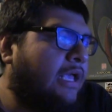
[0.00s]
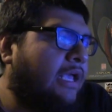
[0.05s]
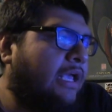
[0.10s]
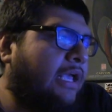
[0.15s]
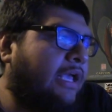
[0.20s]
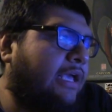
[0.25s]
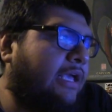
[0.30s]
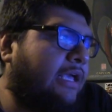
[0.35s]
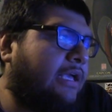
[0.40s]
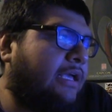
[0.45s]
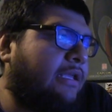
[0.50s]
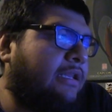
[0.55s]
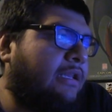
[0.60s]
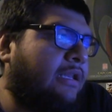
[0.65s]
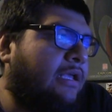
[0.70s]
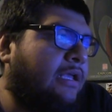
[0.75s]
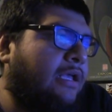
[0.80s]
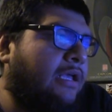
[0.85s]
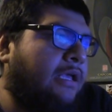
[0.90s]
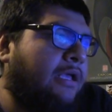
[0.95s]
And
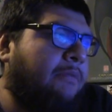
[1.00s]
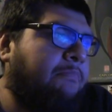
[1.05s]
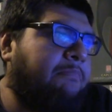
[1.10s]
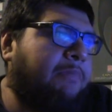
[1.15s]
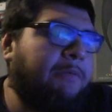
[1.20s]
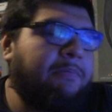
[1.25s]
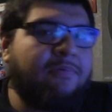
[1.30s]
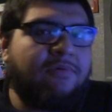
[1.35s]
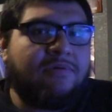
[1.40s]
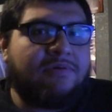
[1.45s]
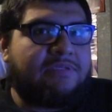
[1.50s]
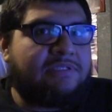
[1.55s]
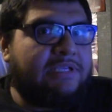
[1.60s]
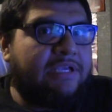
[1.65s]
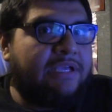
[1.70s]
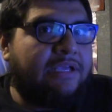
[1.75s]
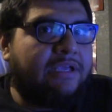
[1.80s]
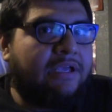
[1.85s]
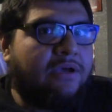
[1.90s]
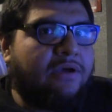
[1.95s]
people were
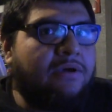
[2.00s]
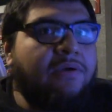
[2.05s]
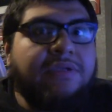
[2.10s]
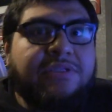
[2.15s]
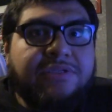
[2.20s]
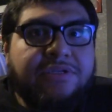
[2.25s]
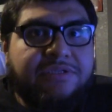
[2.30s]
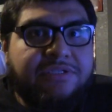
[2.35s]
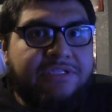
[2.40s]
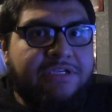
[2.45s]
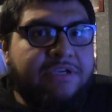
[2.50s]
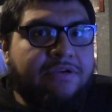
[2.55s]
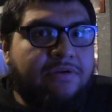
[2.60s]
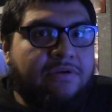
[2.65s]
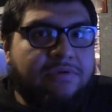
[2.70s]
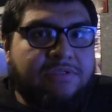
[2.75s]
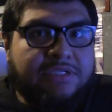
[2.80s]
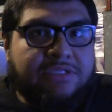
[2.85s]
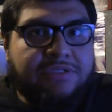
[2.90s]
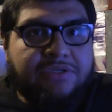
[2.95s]
saying, oh, it's your
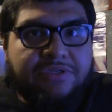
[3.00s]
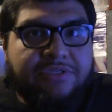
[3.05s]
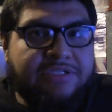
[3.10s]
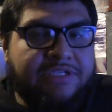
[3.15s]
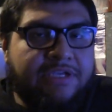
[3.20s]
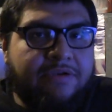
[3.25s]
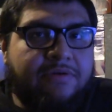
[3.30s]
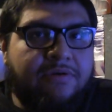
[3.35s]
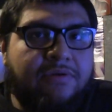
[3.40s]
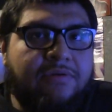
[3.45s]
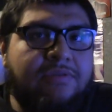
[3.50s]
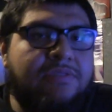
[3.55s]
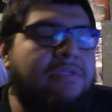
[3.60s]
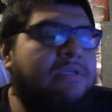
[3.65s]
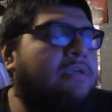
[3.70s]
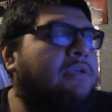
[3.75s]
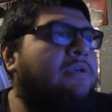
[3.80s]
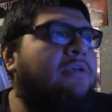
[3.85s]
synchros, it's your synchros.